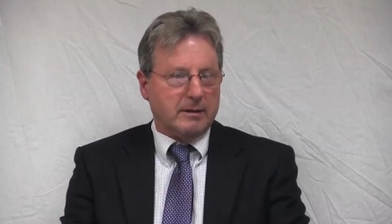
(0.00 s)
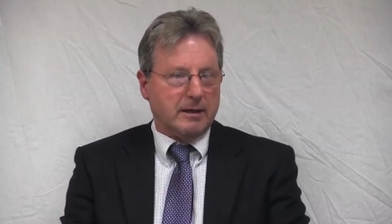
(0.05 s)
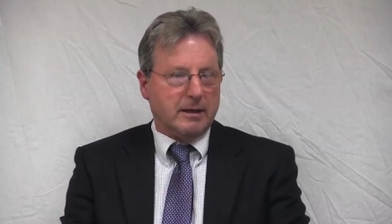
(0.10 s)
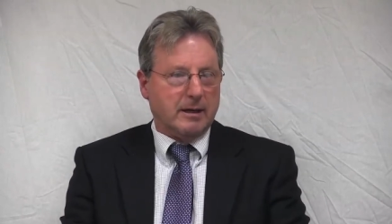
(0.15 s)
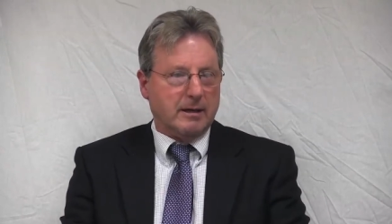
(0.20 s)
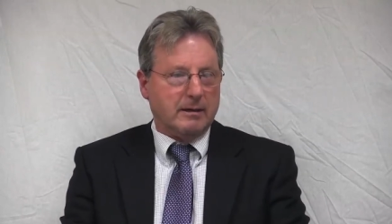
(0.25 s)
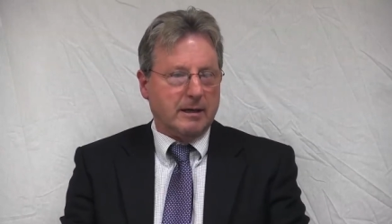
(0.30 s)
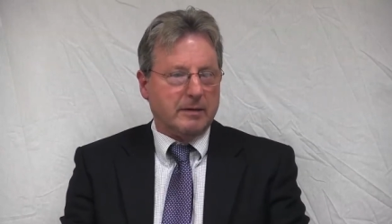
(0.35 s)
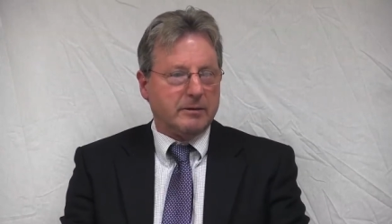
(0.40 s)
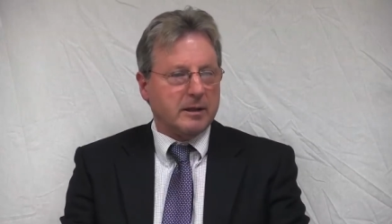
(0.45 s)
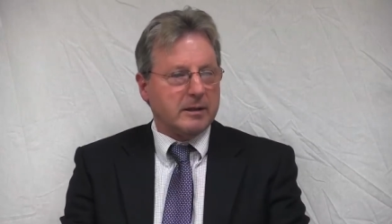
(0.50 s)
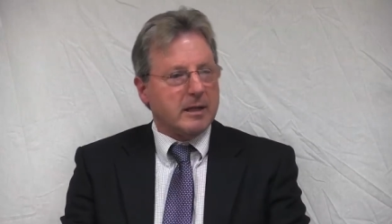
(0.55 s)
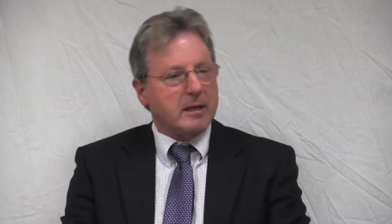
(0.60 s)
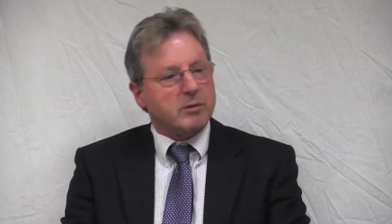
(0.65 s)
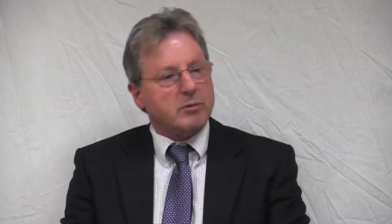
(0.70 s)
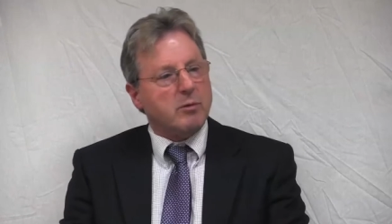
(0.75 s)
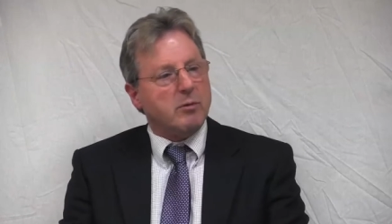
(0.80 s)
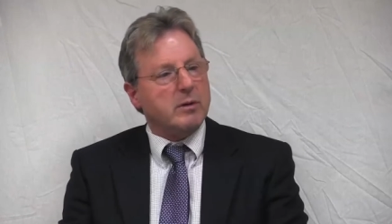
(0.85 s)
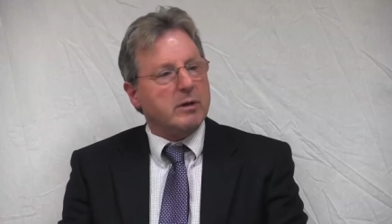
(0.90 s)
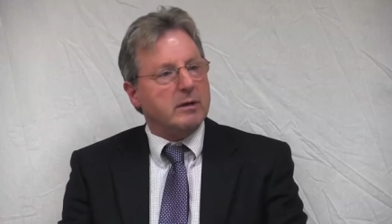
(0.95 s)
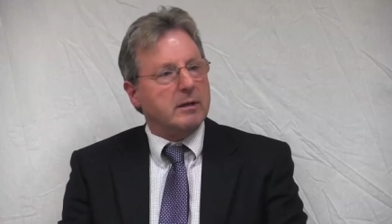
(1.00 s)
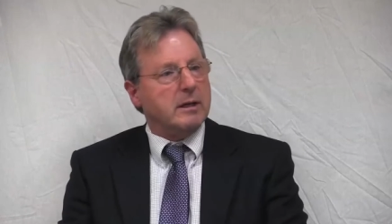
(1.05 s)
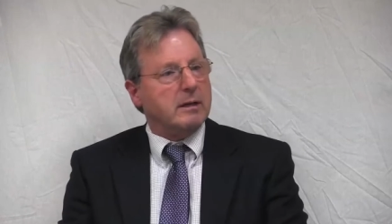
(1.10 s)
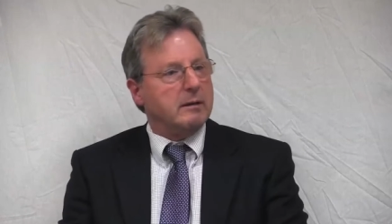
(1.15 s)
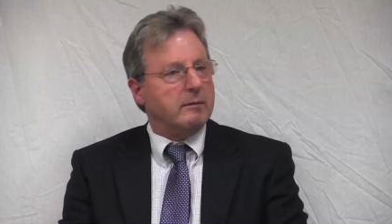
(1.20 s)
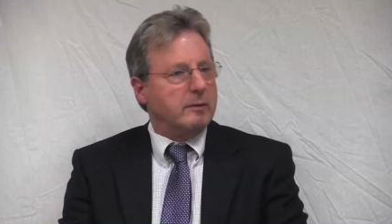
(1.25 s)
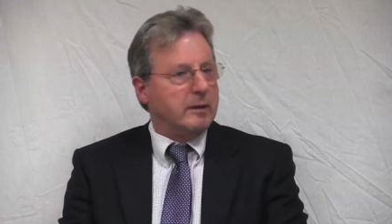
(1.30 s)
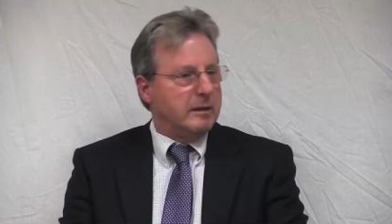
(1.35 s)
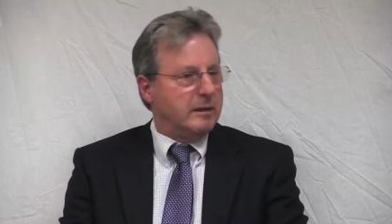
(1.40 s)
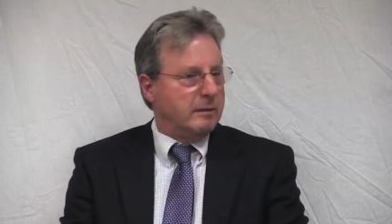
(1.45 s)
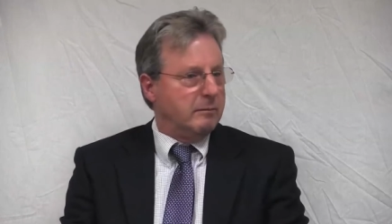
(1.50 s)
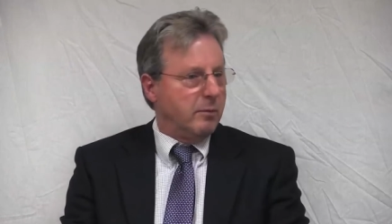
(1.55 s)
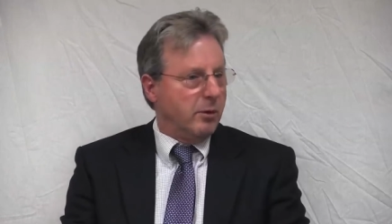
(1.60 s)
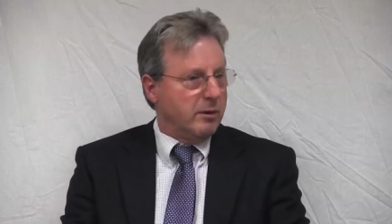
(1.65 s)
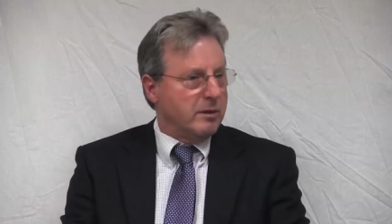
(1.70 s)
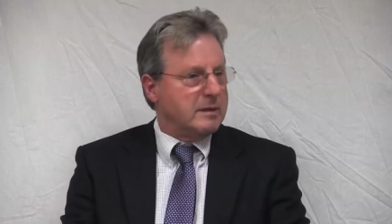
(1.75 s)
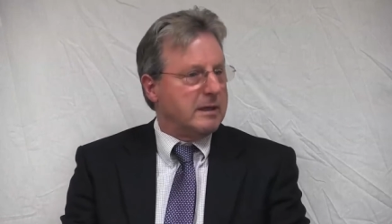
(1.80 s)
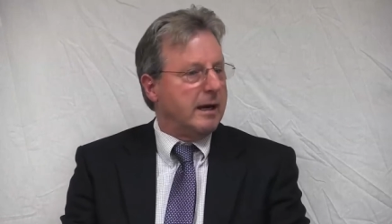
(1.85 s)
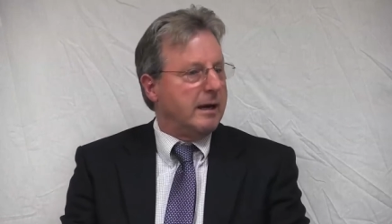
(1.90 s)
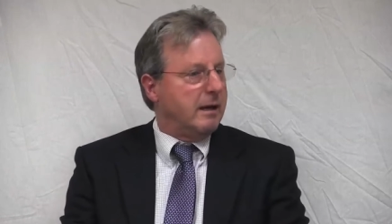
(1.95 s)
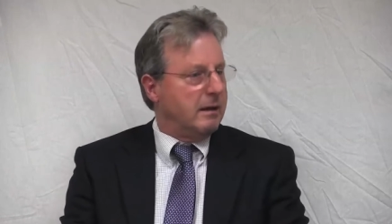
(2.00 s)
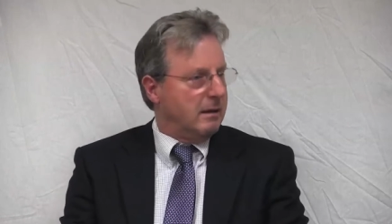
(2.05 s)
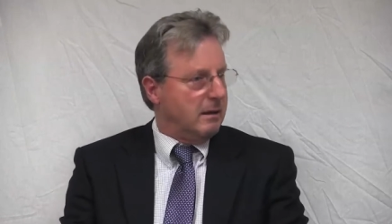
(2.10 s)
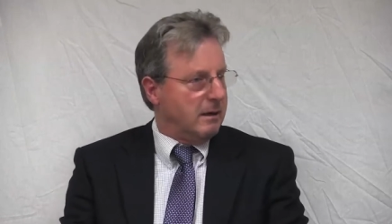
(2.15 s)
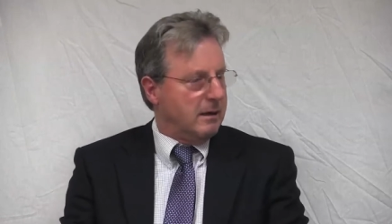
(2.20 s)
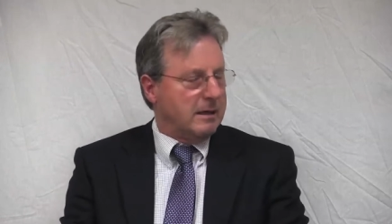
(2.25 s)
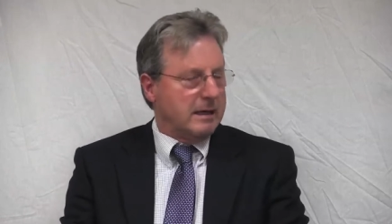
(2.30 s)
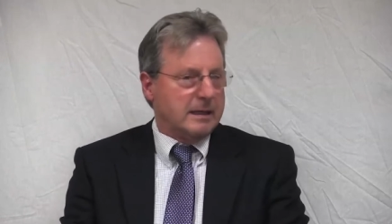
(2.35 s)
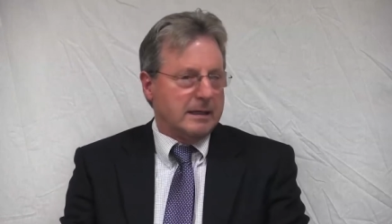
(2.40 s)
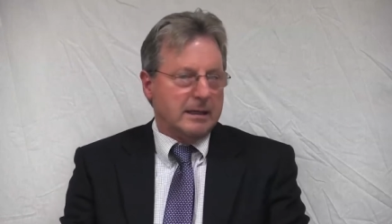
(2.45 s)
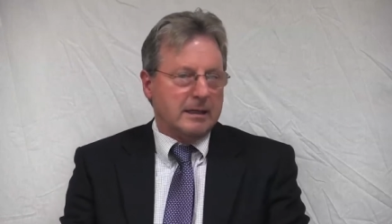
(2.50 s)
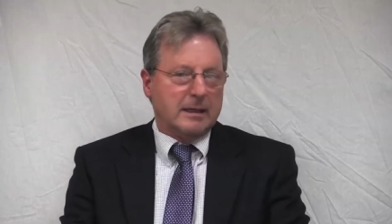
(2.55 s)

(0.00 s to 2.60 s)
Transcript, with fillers: and I think that's what we need. We need more dialogue.